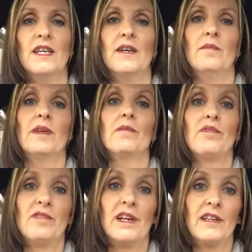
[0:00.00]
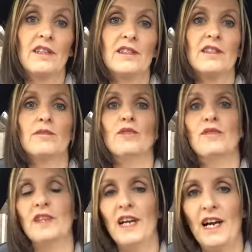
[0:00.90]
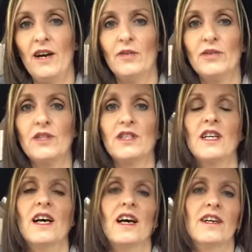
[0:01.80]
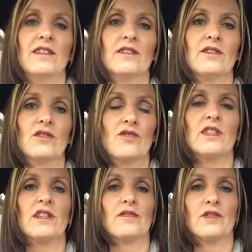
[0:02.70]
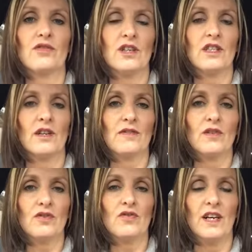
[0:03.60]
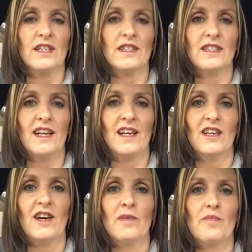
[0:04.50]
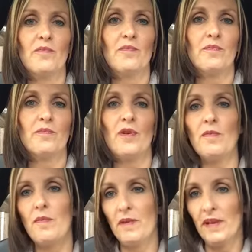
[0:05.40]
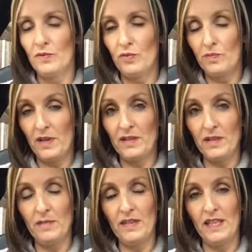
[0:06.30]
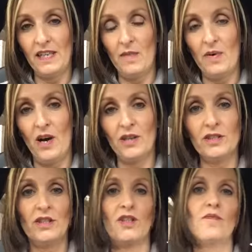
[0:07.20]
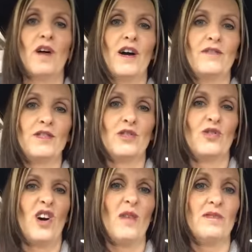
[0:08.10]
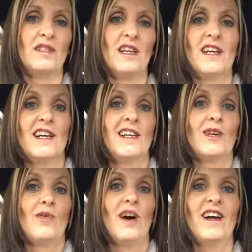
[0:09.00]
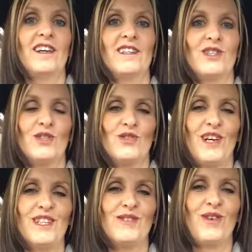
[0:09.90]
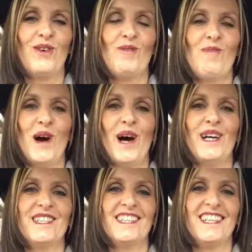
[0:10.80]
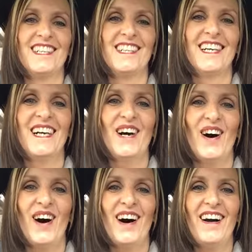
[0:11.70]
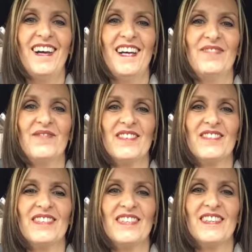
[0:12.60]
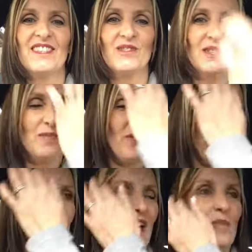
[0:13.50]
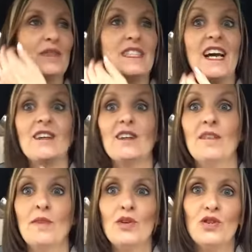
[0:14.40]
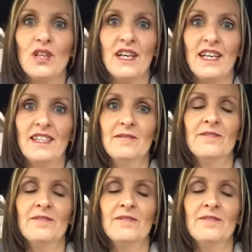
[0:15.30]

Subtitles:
being pregnant, moving house, and stress after stress after stress. And I probably would be somebody in the past that you might have described as quite a stressful person. I was always pretty up and down emotionally,